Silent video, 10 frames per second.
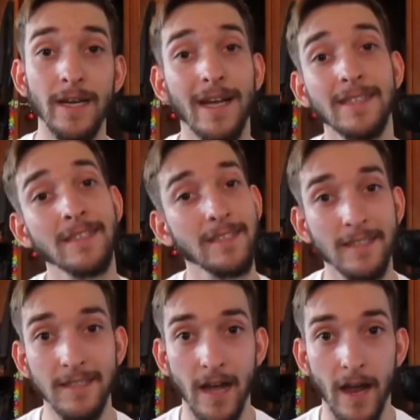
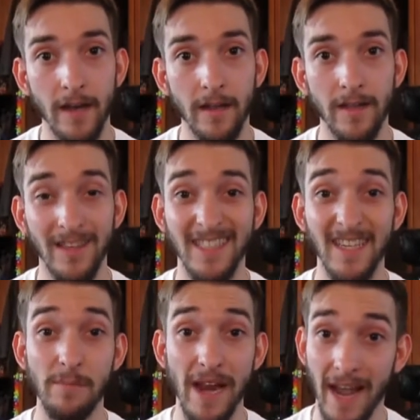1969, in the
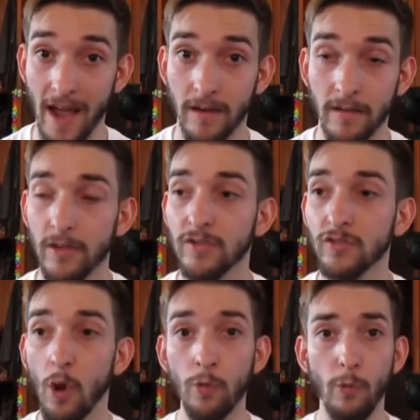city of Manhattan, the
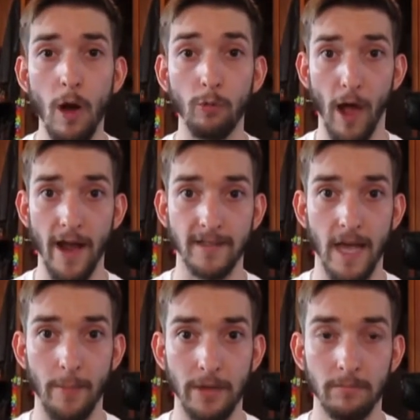Stonewall Riots
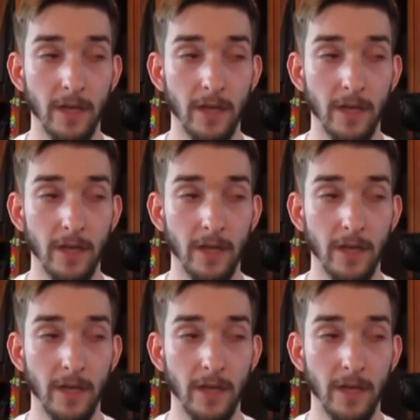happened.